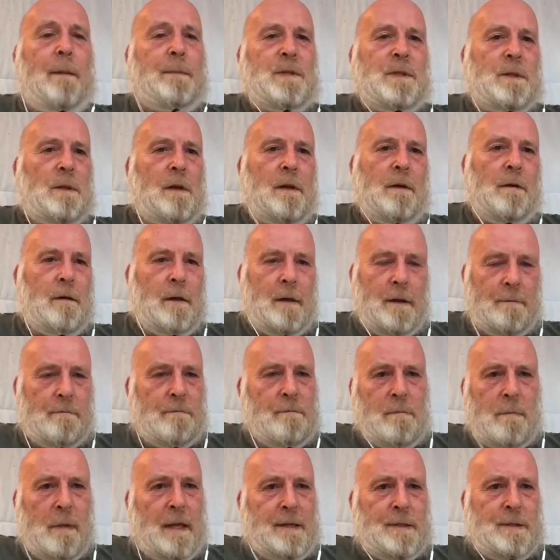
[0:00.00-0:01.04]
absolutely,
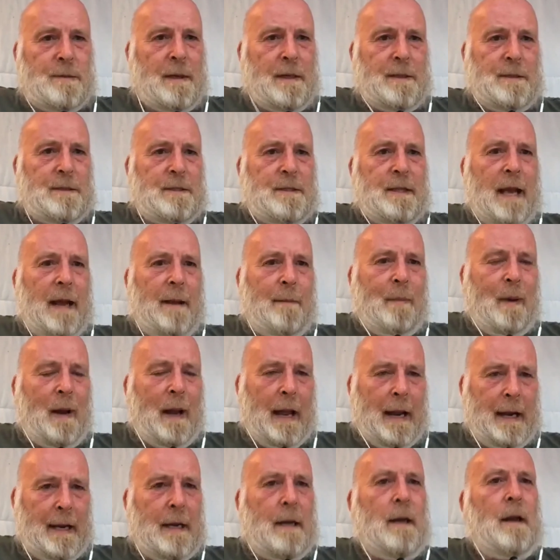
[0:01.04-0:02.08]
need to understand
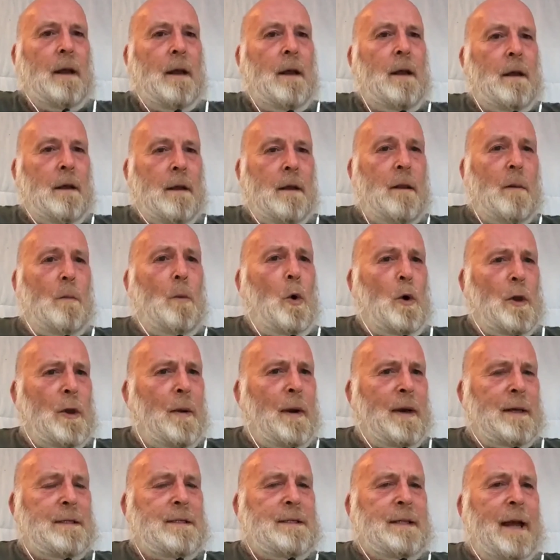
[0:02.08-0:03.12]
planning. The more you
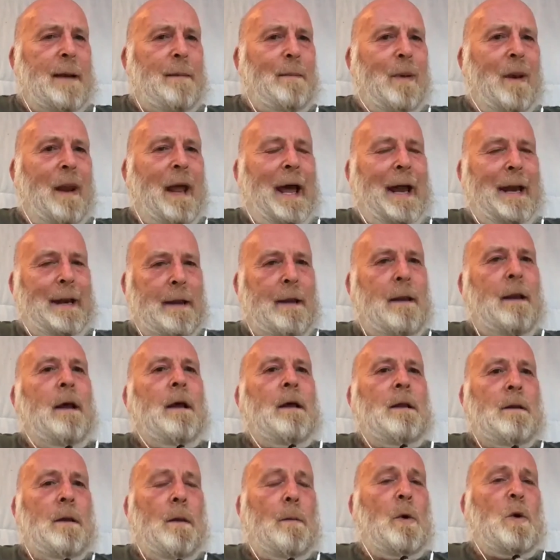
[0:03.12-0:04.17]
understand planning,
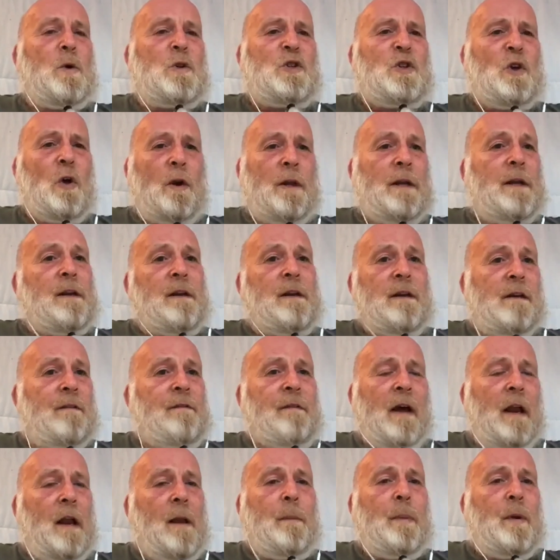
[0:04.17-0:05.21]
the more solid a
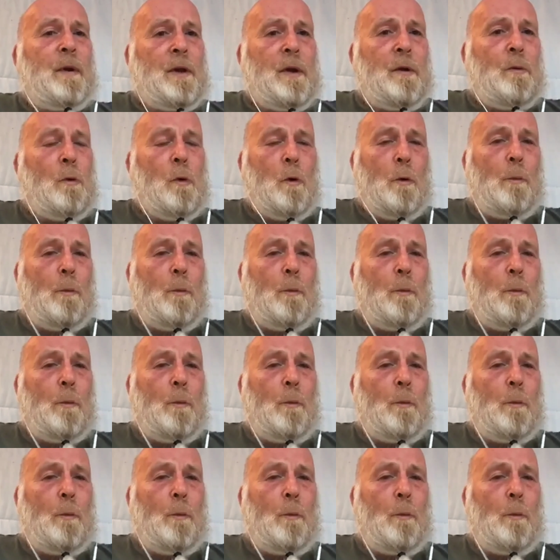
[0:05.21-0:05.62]
developer you